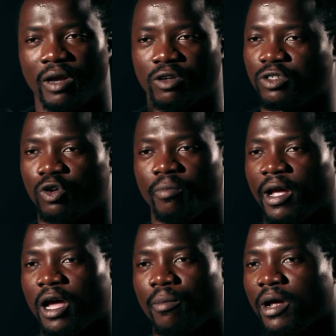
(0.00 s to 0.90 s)
just got
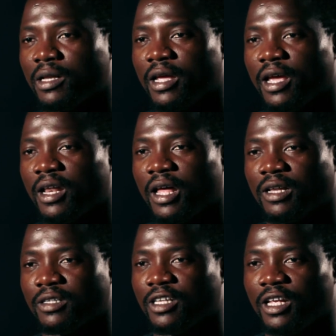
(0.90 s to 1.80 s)
my camera then,
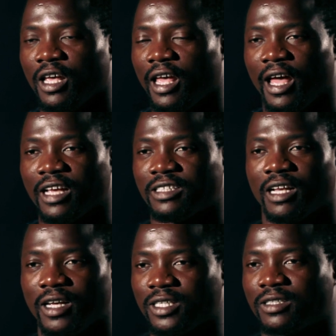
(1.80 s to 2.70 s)
and I
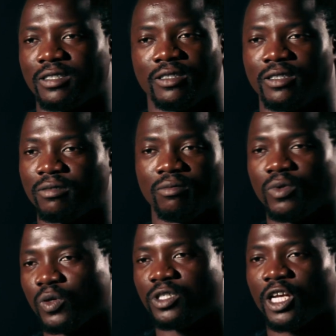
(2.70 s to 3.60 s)
started,
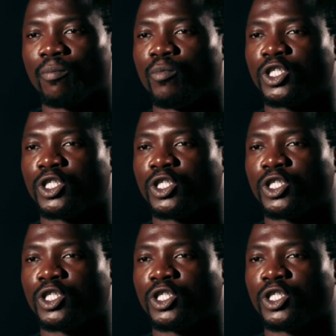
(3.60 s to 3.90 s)
you know, taking